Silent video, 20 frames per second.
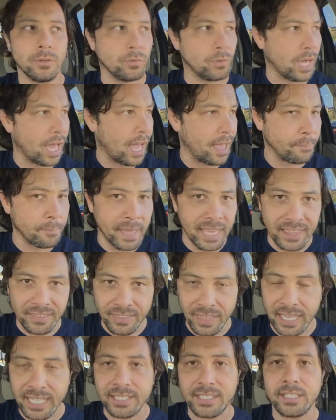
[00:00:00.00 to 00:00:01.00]
I may
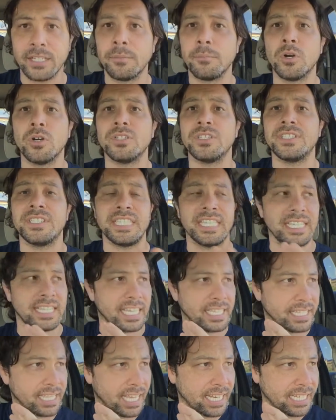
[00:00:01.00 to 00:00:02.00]
think it's an emergency,
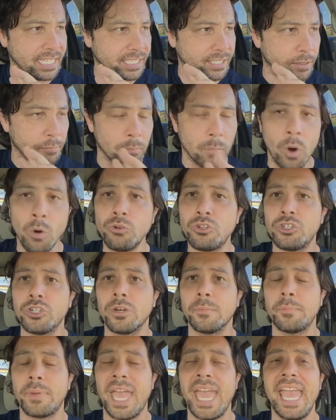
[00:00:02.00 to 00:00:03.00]
that is an
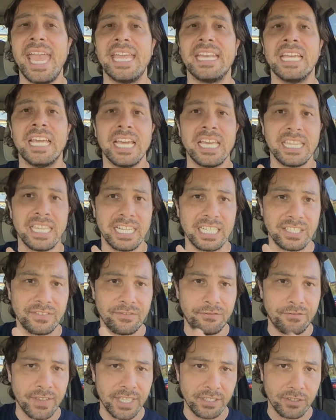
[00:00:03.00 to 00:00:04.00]
emotional pain, that is
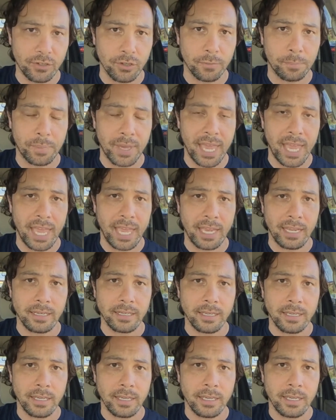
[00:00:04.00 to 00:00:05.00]
physical pain.